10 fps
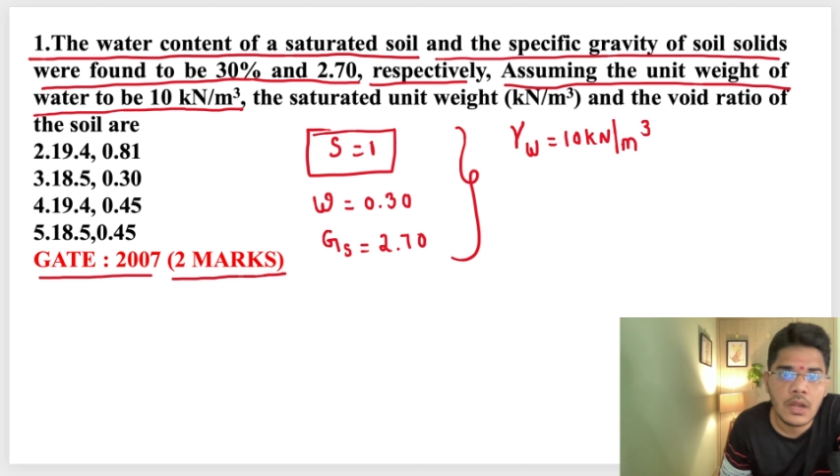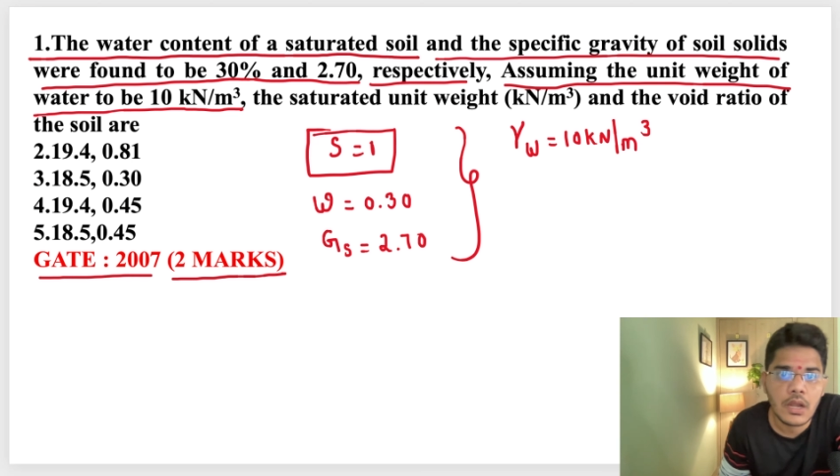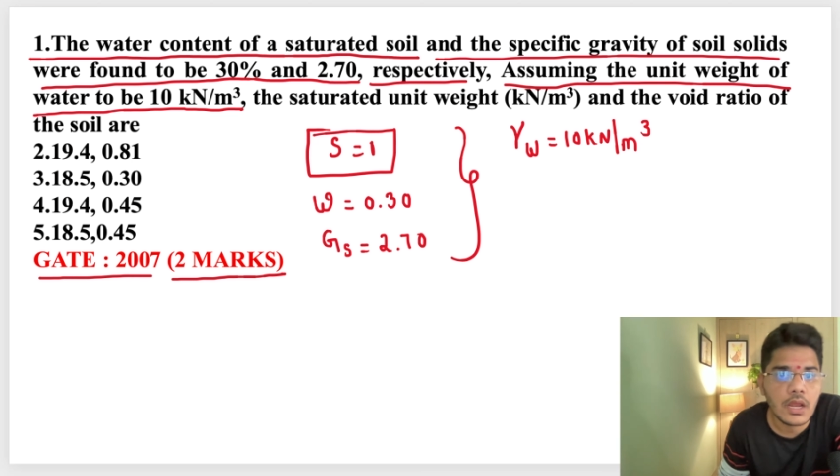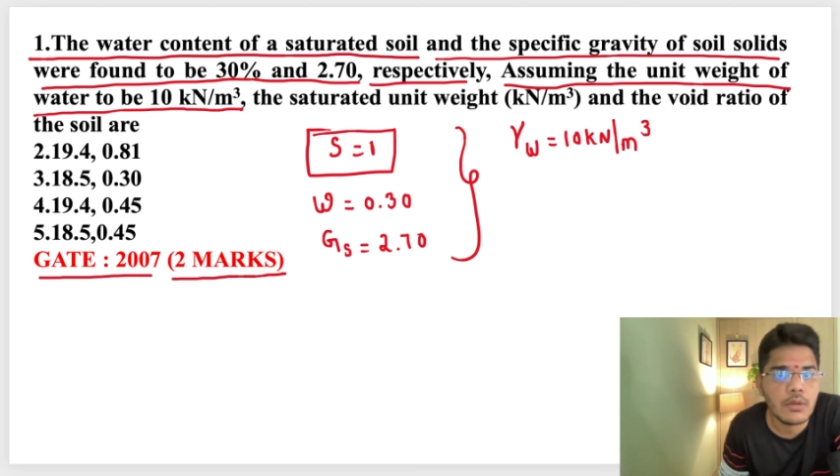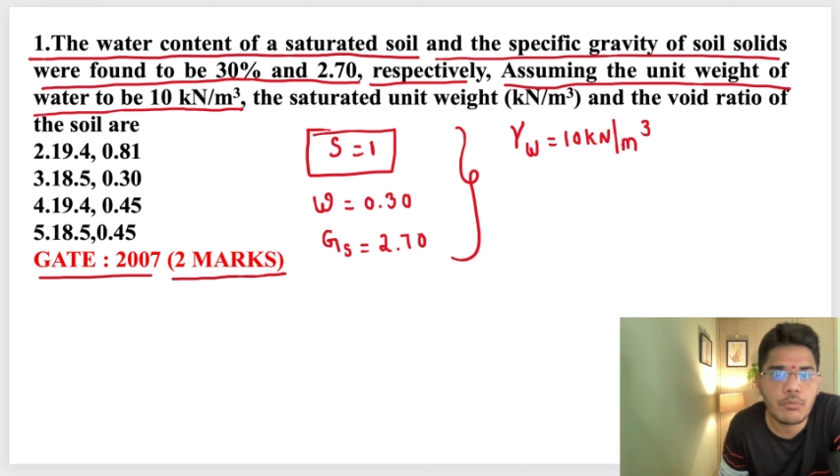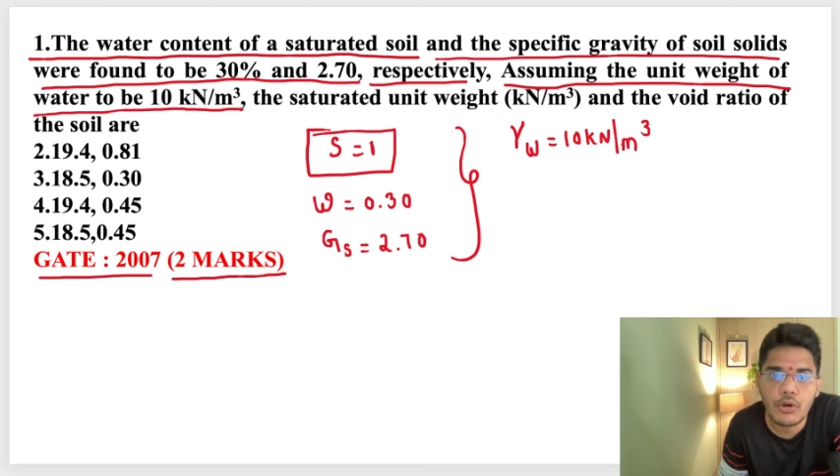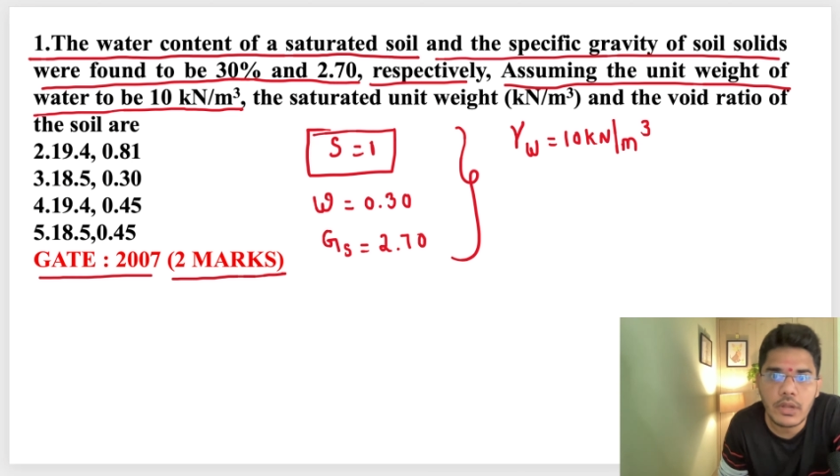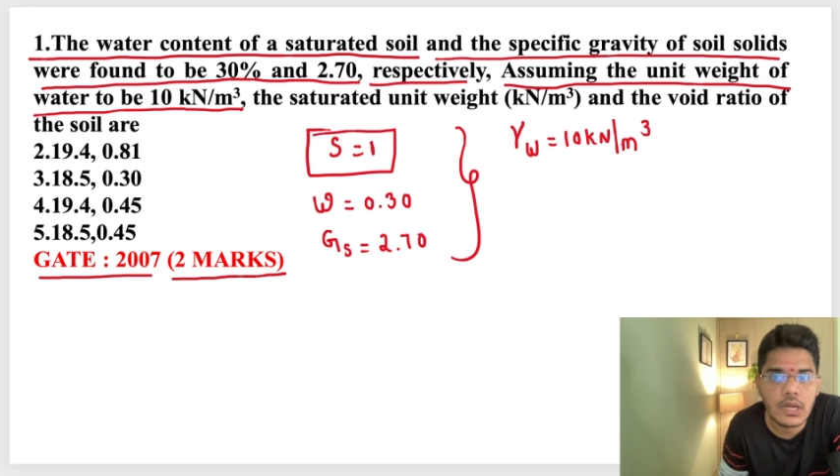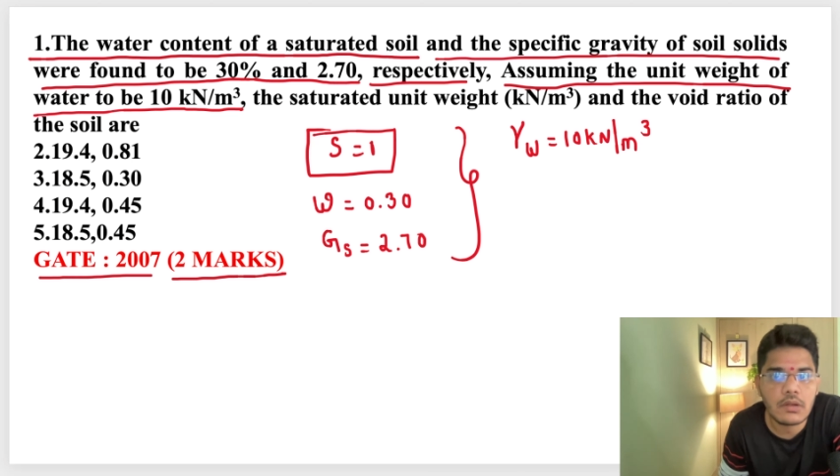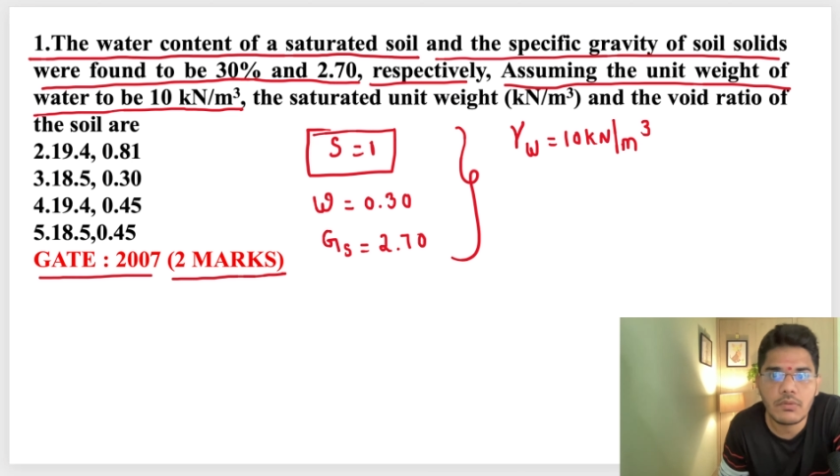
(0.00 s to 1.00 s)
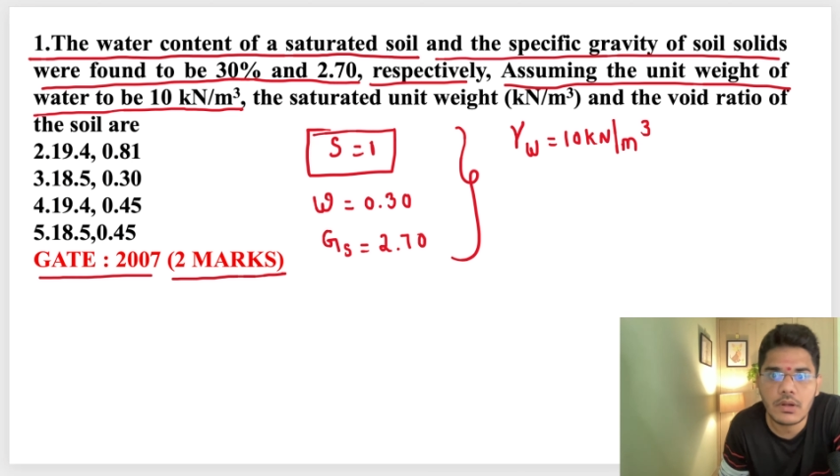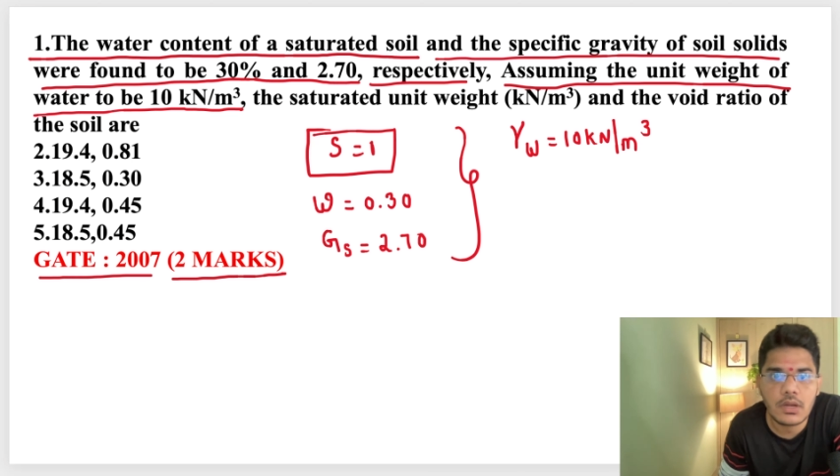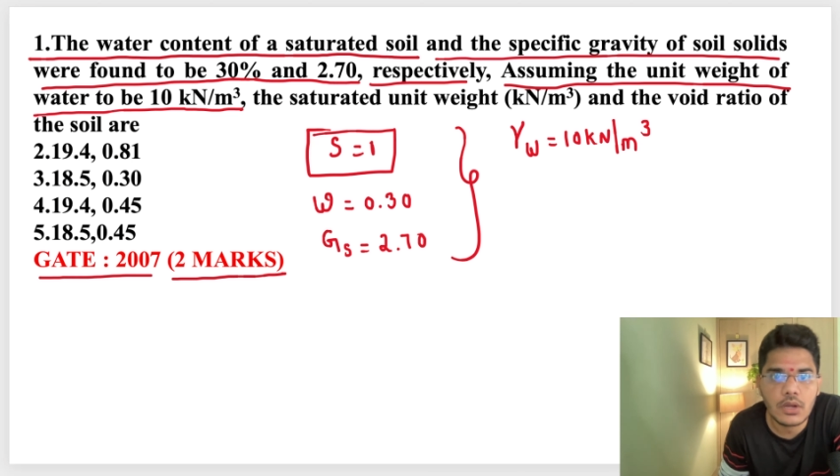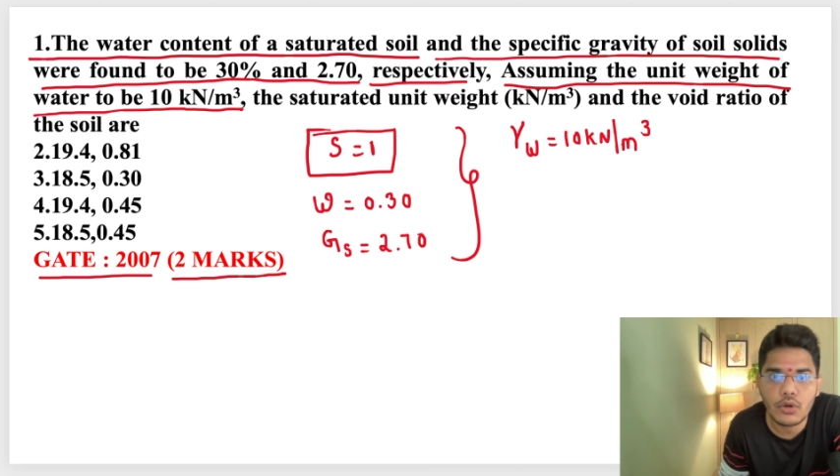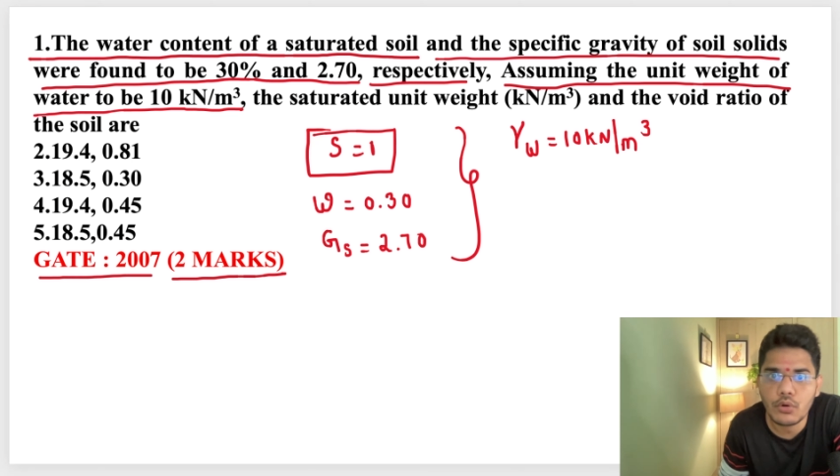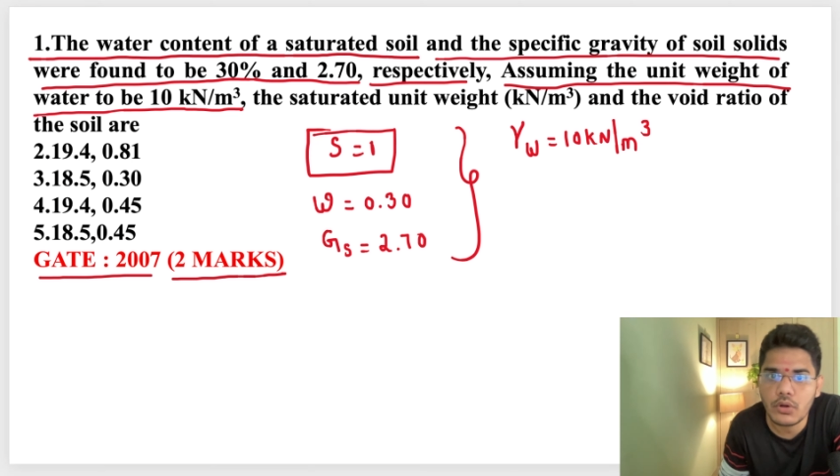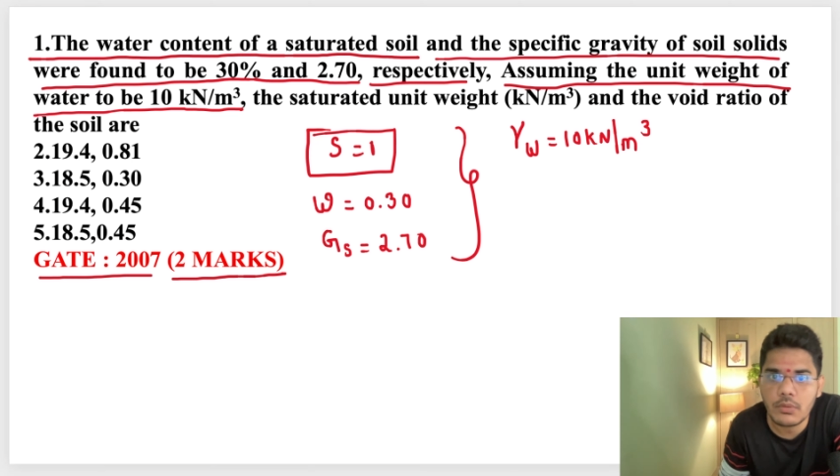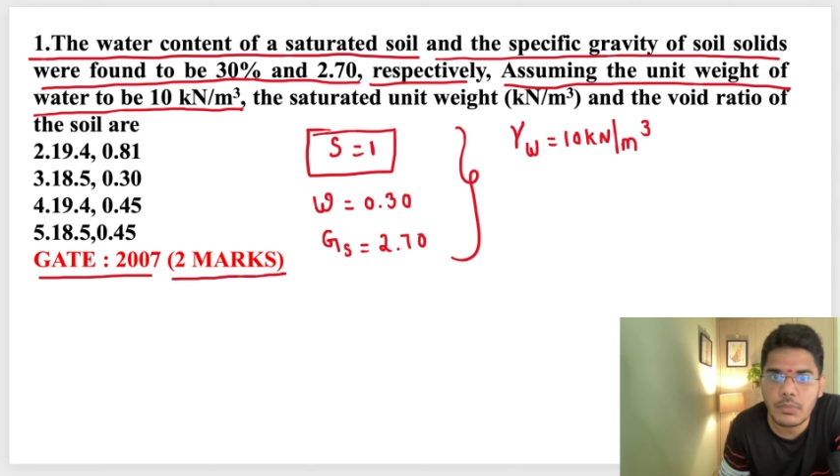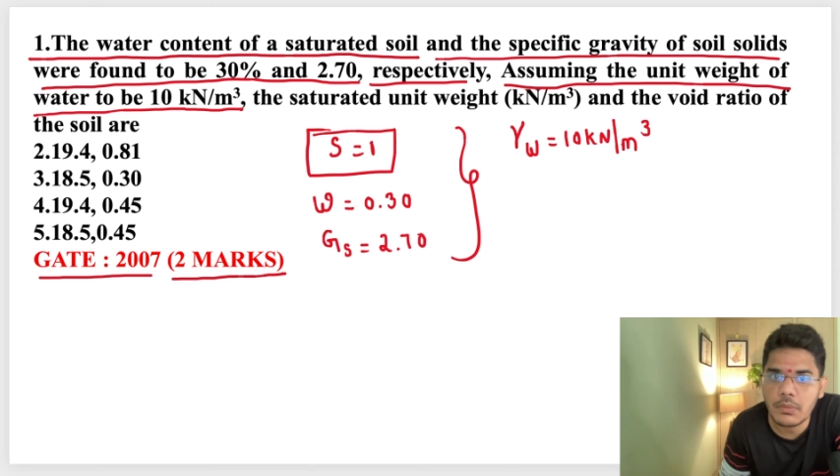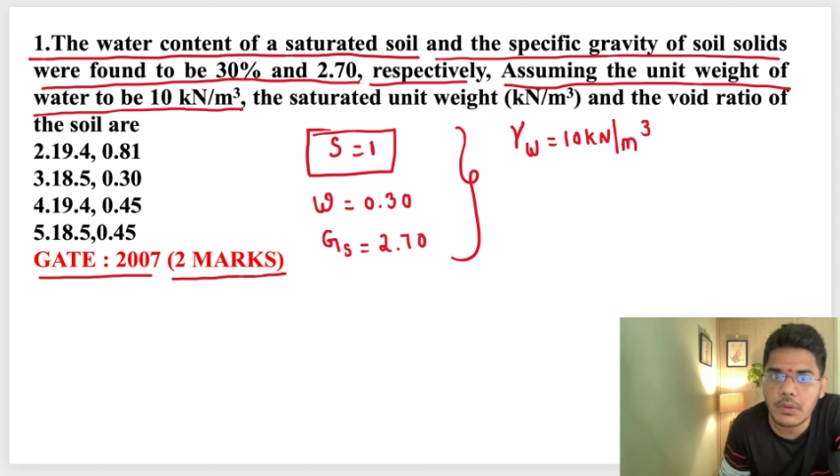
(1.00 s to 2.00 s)
9.81
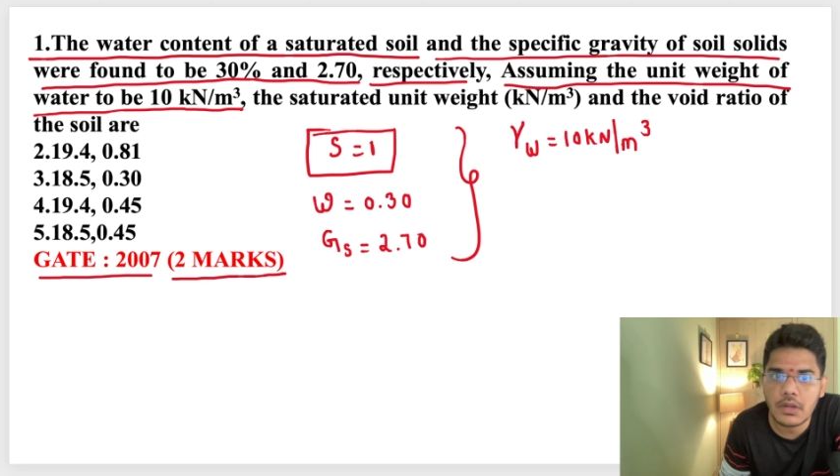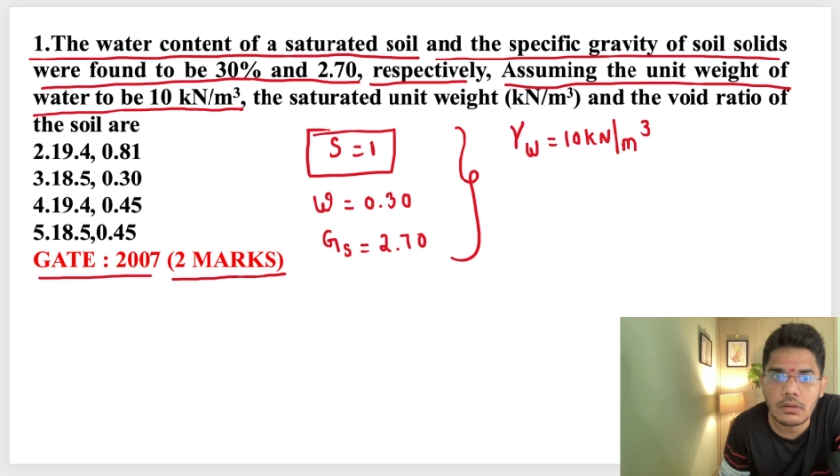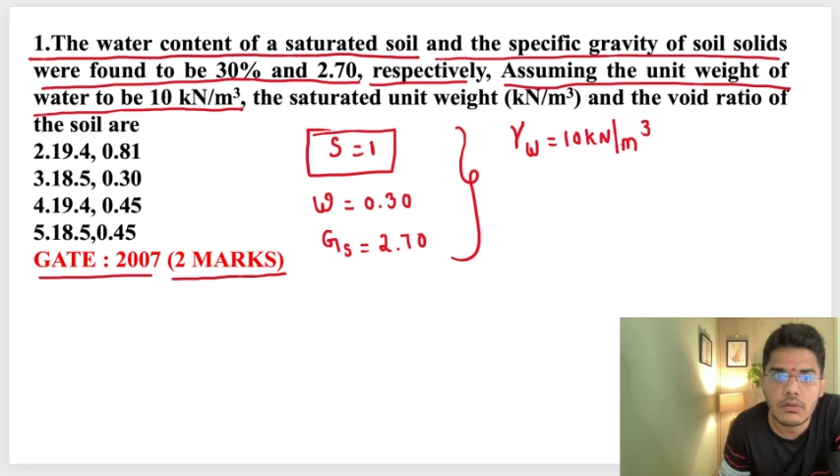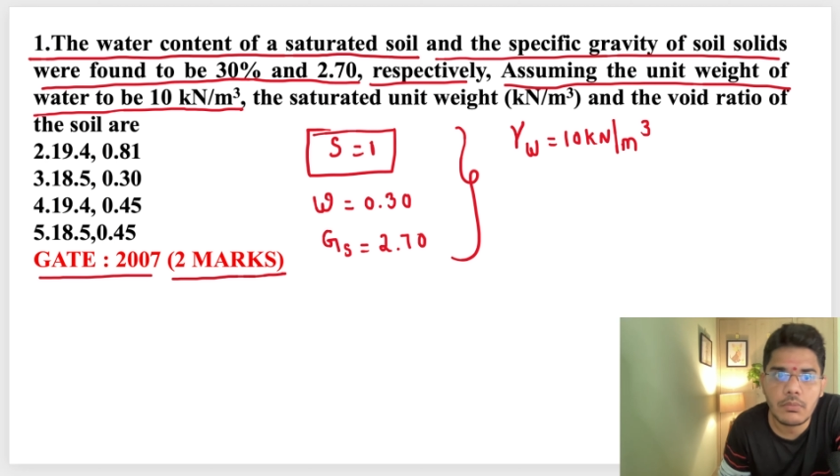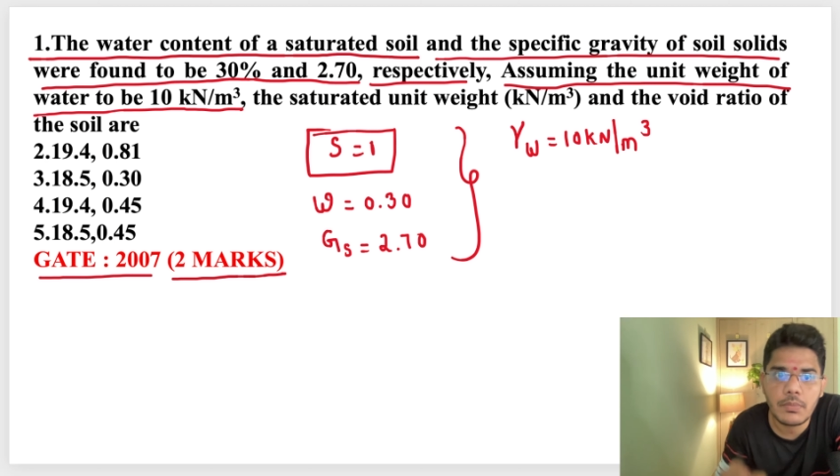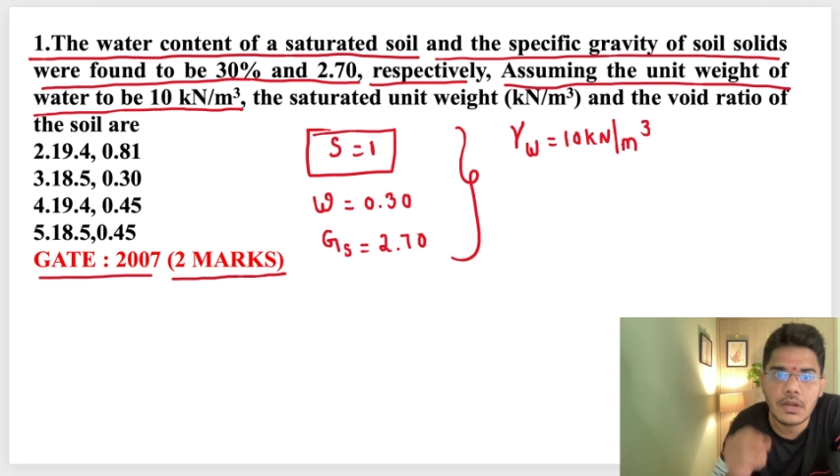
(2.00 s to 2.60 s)
kilonewton per meter cube,